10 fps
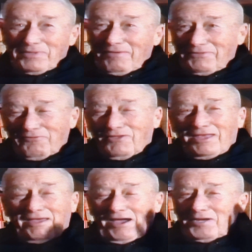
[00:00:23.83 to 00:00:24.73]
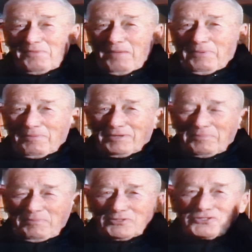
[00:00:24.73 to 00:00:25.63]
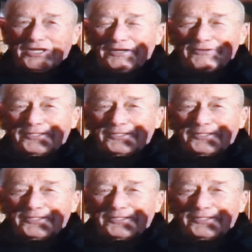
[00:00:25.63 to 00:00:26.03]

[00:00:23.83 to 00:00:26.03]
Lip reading: I don't mind people come up and say hello